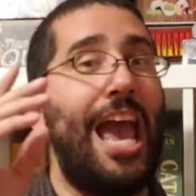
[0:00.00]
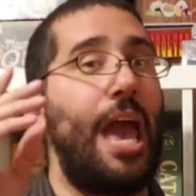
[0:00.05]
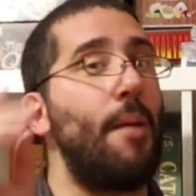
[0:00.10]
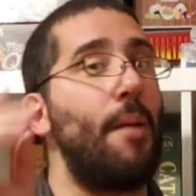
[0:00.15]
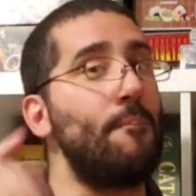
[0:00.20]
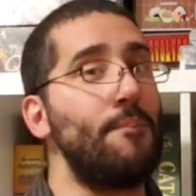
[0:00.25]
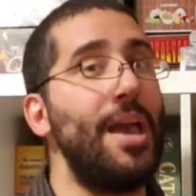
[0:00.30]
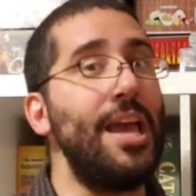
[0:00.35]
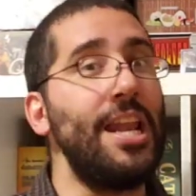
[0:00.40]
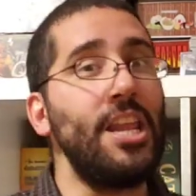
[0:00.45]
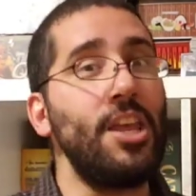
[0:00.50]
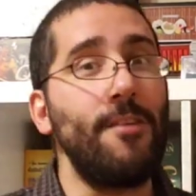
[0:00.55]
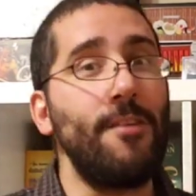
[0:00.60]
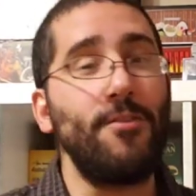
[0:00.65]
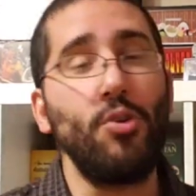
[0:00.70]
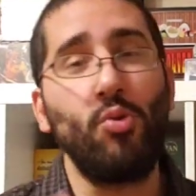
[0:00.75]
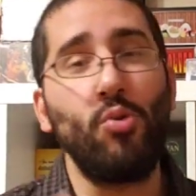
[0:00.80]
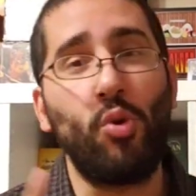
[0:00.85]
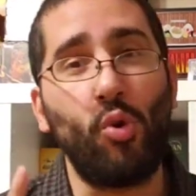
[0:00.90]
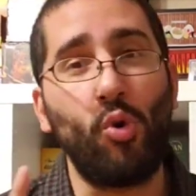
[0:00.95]
And many
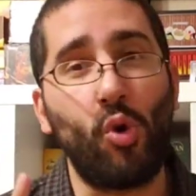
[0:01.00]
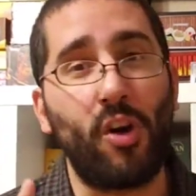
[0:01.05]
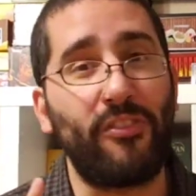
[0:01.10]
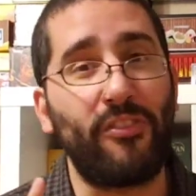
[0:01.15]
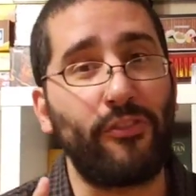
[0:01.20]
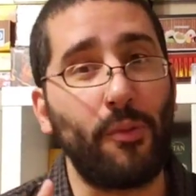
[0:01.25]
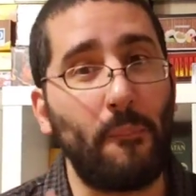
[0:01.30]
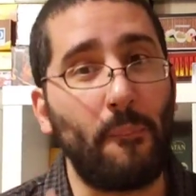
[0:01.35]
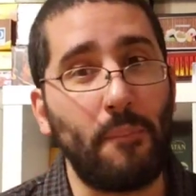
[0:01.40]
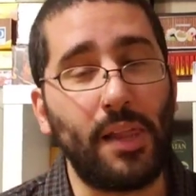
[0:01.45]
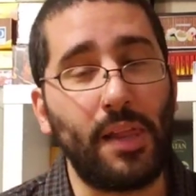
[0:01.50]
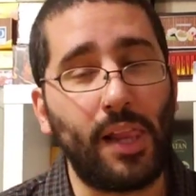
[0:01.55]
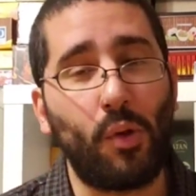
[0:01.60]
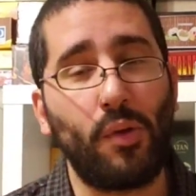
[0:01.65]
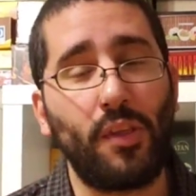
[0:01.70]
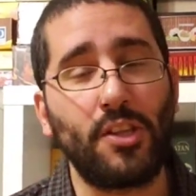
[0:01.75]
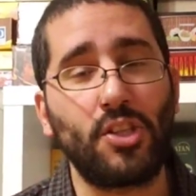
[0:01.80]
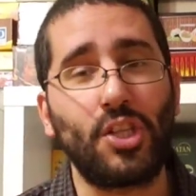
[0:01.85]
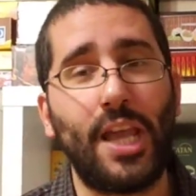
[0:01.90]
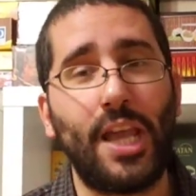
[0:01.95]
of you who are familiar
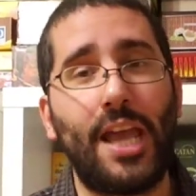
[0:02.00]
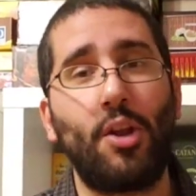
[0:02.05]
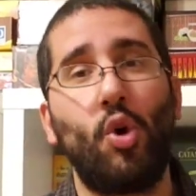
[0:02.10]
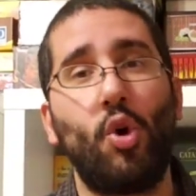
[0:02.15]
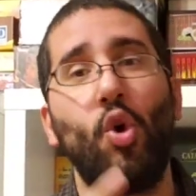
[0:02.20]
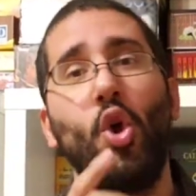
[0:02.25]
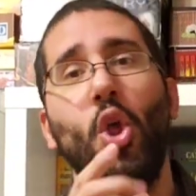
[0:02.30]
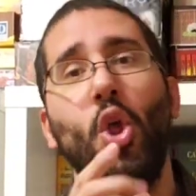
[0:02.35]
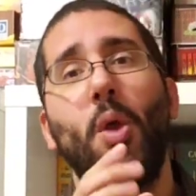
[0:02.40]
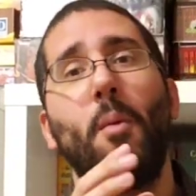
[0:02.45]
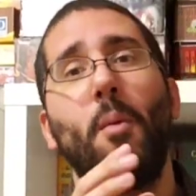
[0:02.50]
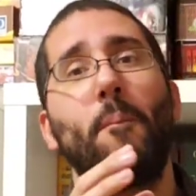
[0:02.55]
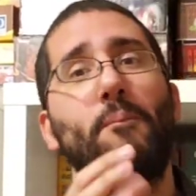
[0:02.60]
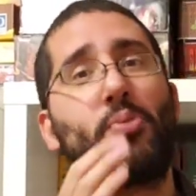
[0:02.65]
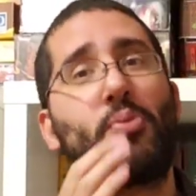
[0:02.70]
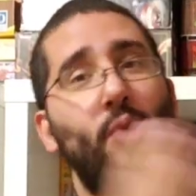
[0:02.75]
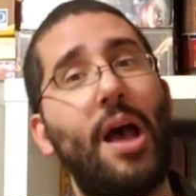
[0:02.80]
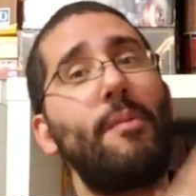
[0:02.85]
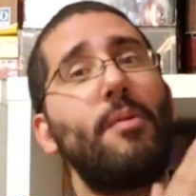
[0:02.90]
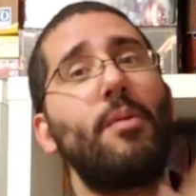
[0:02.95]
with the channel
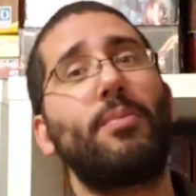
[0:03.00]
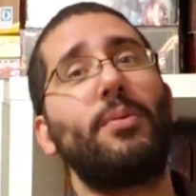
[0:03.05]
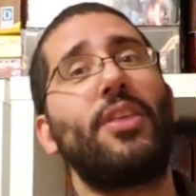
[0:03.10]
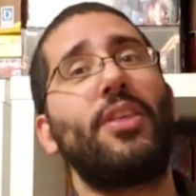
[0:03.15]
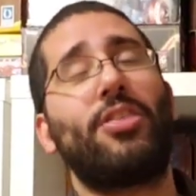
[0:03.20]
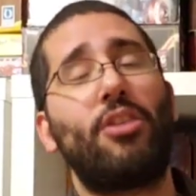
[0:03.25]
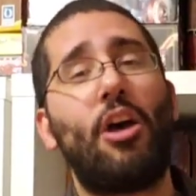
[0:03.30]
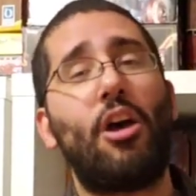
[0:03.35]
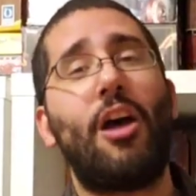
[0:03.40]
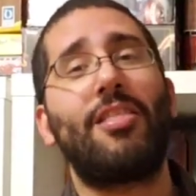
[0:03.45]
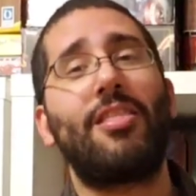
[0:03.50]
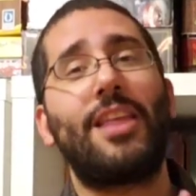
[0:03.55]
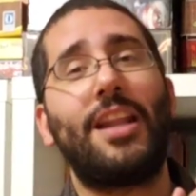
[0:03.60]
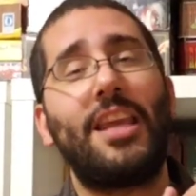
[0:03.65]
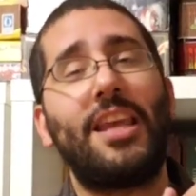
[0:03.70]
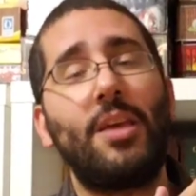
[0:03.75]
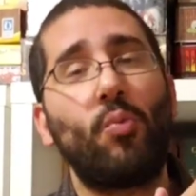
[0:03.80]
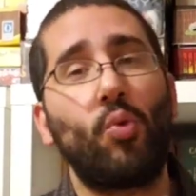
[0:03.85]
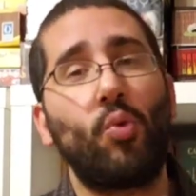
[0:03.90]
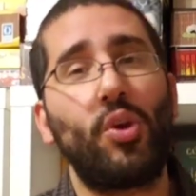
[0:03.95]
probably thought that
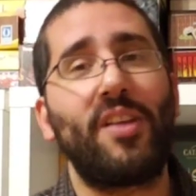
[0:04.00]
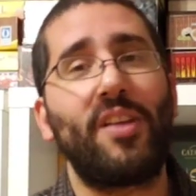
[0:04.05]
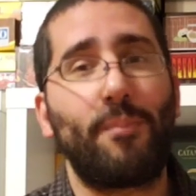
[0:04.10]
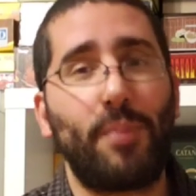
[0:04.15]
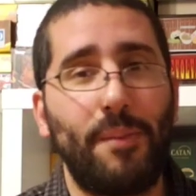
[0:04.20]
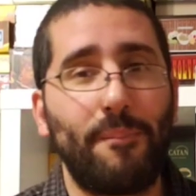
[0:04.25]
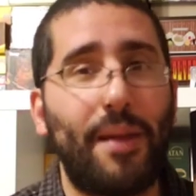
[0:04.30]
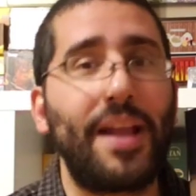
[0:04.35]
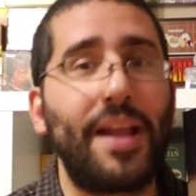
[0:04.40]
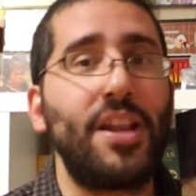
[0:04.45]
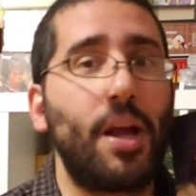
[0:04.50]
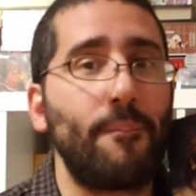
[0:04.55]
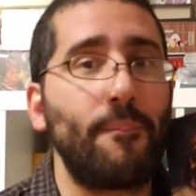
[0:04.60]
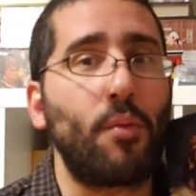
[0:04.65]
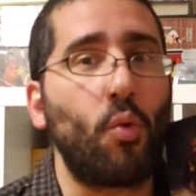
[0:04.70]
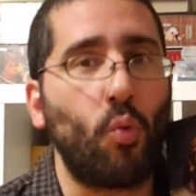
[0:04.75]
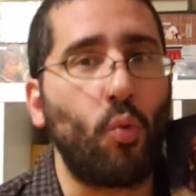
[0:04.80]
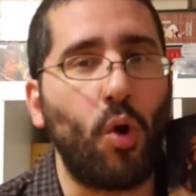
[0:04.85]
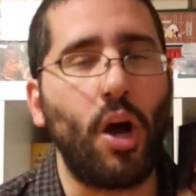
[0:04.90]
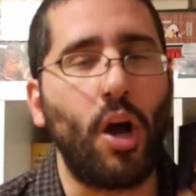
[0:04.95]
he would have been my
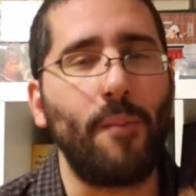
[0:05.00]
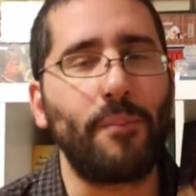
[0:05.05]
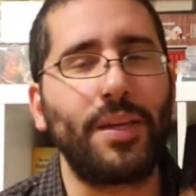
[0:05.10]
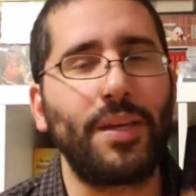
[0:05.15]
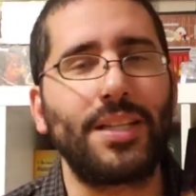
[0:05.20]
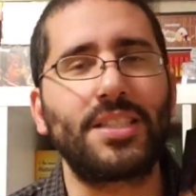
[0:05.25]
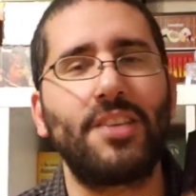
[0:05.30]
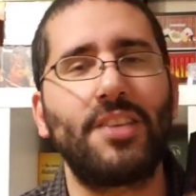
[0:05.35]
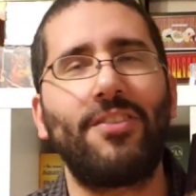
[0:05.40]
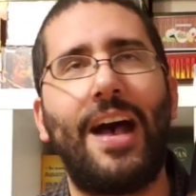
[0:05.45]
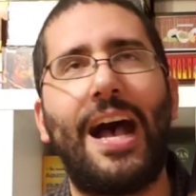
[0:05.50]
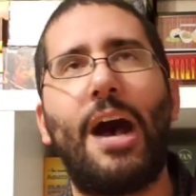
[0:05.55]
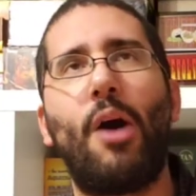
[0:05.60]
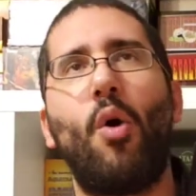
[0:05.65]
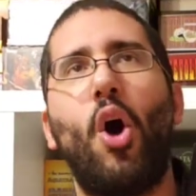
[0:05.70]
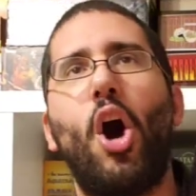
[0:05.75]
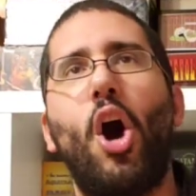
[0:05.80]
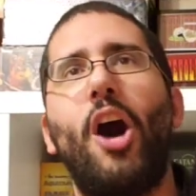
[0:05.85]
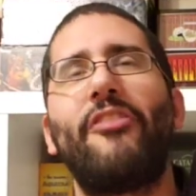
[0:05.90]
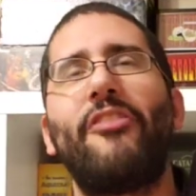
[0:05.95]
number one because of
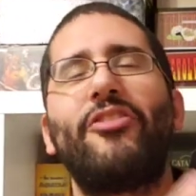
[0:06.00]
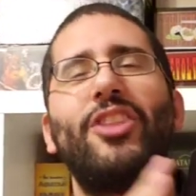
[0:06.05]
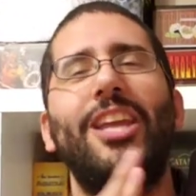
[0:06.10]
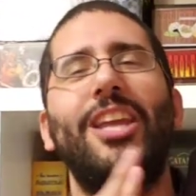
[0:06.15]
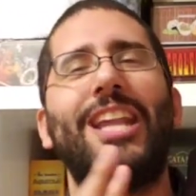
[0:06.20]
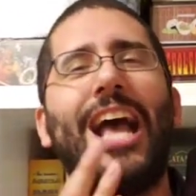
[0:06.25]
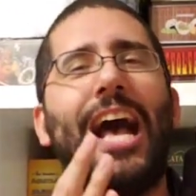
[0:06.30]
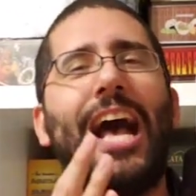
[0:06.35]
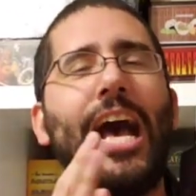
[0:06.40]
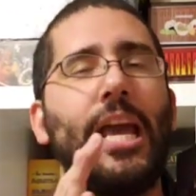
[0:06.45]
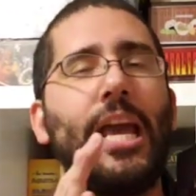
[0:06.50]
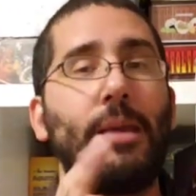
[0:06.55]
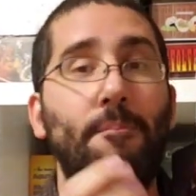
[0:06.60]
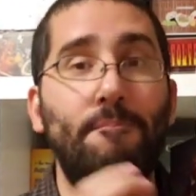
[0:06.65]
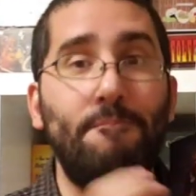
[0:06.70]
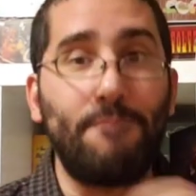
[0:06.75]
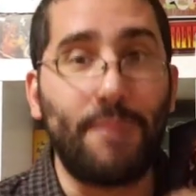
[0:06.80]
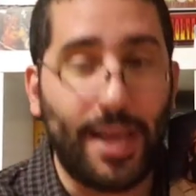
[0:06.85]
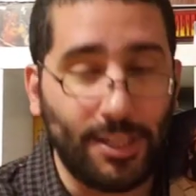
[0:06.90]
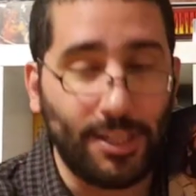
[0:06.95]
how often I
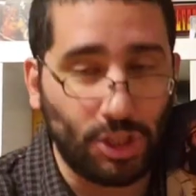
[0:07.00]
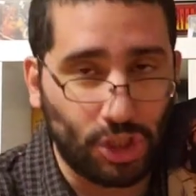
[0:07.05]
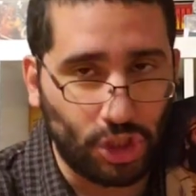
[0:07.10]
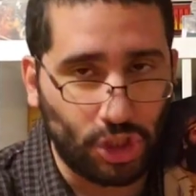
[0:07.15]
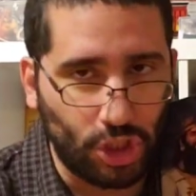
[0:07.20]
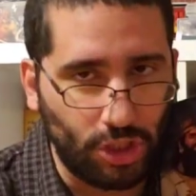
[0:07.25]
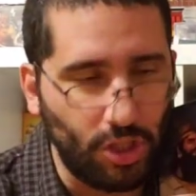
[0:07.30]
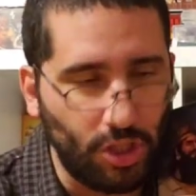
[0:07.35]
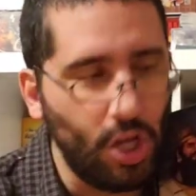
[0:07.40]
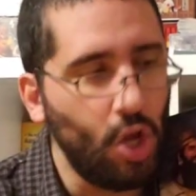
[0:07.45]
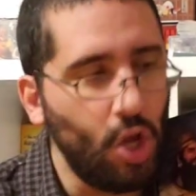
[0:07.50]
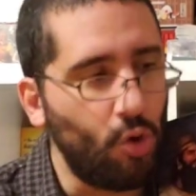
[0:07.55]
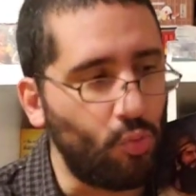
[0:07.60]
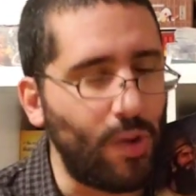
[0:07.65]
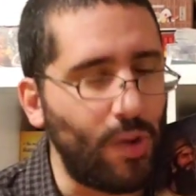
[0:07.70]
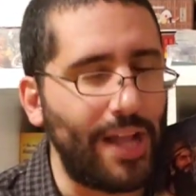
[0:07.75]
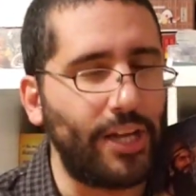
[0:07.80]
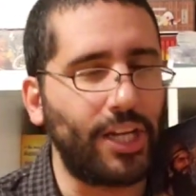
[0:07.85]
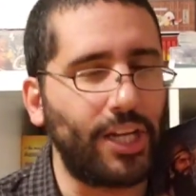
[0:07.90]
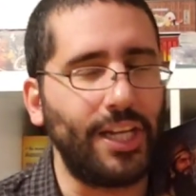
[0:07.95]
mention
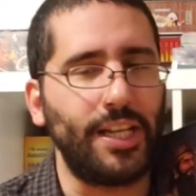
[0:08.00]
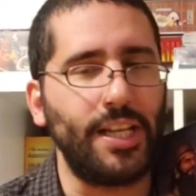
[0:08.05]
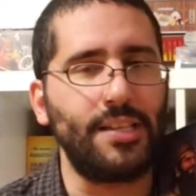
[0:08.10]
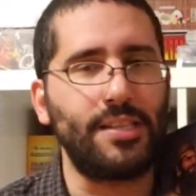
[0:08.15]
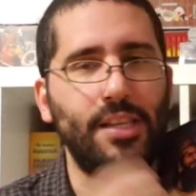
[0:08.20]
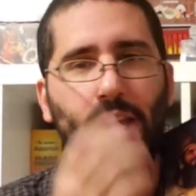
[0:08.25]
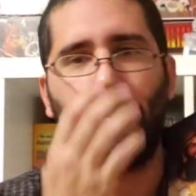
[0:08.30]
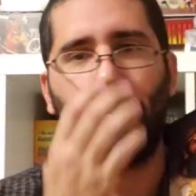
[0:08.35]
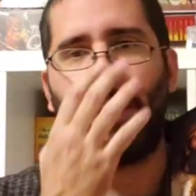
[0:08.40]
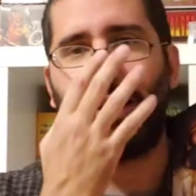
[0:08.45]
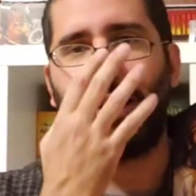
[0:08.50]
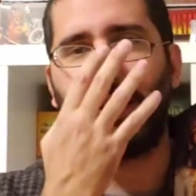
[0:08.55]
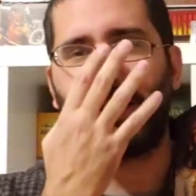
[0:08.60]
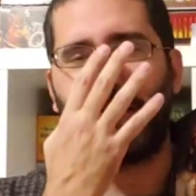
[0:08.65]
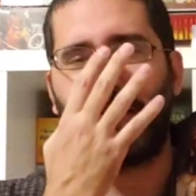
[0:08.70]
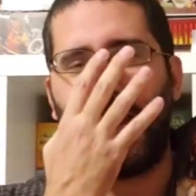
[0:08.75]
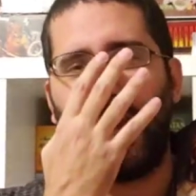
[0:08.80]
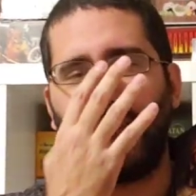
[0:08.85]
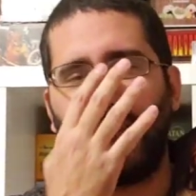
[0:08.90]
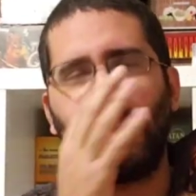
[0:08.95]
Reiner Knizia in my
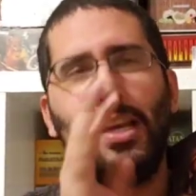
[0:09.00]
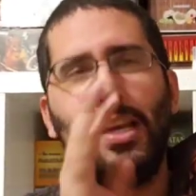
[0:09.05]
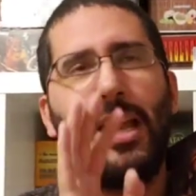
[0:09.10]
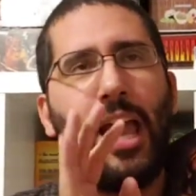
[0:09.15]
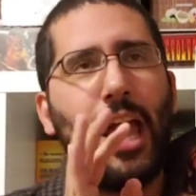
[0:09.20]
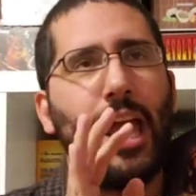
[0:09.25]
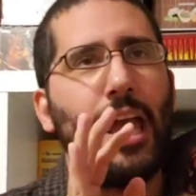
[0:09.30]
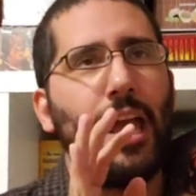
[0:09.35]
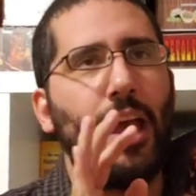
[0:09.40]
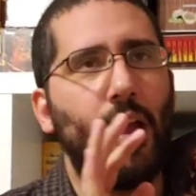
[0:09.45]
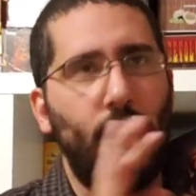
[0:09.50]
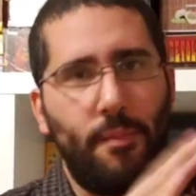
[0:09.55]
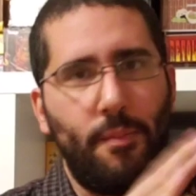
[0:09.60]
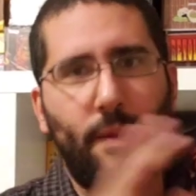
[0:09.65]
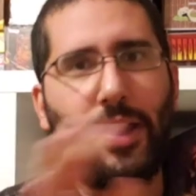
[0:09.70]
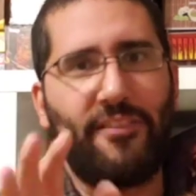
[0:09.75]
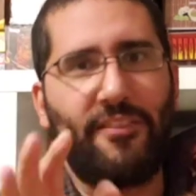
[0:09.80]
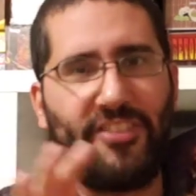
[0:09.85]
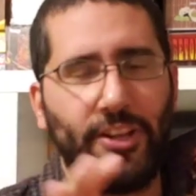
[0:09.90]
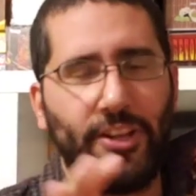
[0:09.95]
designs, eh, in
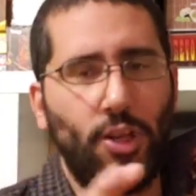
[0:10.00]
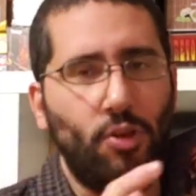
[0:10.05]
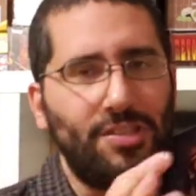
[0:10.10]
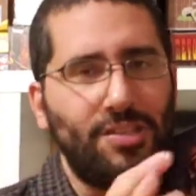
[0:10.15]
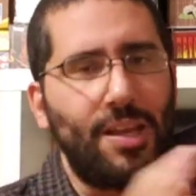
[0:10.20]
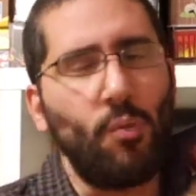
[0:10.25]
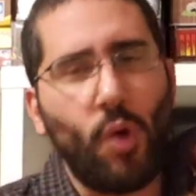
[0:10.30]
my videos.